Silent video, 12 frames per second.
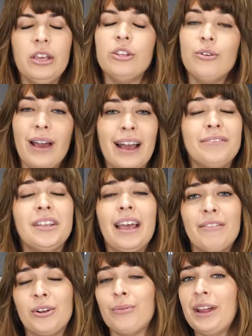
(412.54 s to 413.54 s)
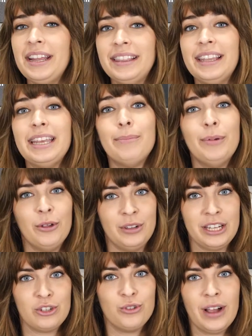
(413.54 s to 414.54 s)
you have to have a great link
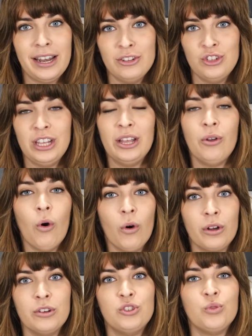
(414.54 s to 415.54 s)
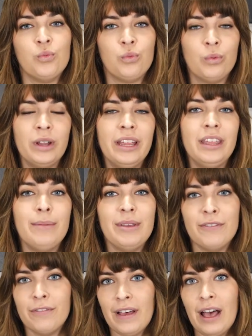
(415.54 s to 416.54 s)
building strategy in order to really
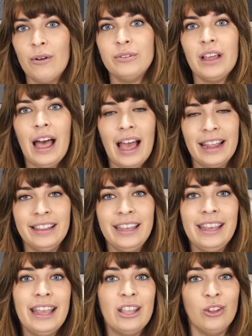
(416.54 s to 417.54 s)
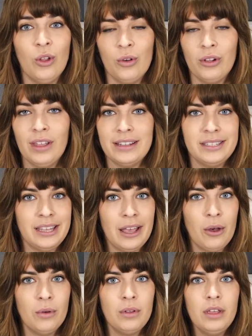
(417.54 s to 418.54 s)
be found highly in local
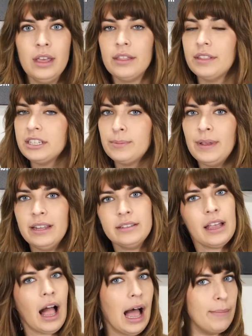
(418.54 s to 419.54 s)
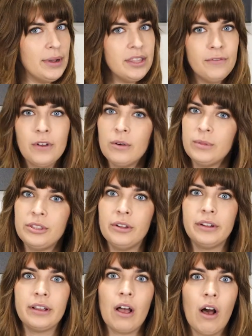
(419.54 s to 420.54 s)
SEO. This means hop on the phone with
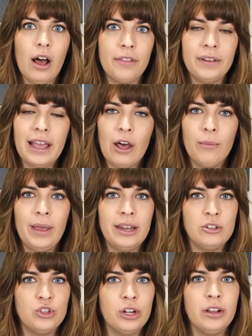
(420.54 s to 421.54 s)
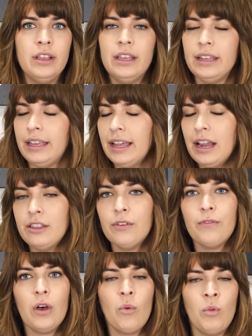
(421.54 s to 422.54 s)
your HOTH account manager, get on the
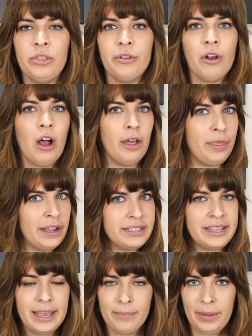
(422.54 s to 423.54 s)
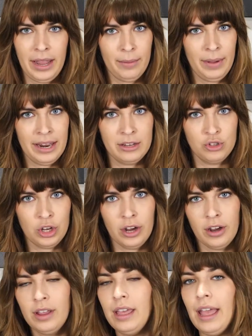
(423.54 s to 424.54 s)
phone with your HOTH campaign
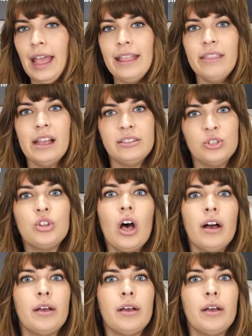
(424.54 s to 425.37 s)
manager, and let's talk